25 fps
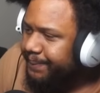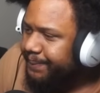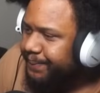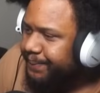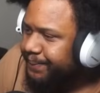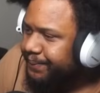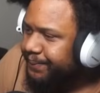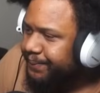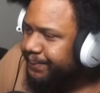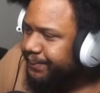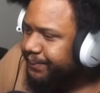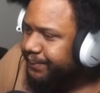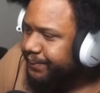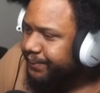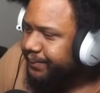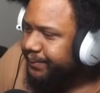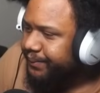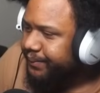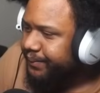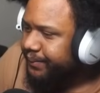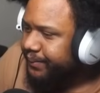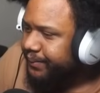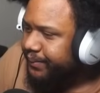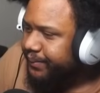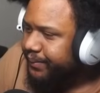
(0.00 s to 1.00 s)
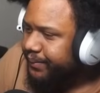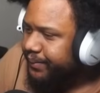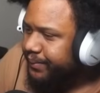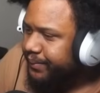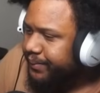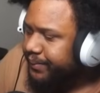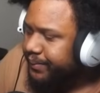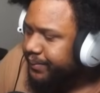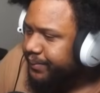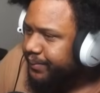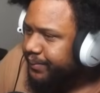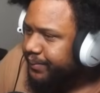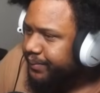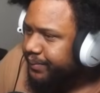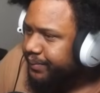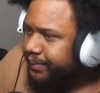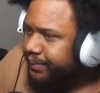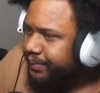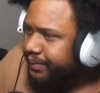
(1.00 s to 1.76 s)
No one is speaking in this clip.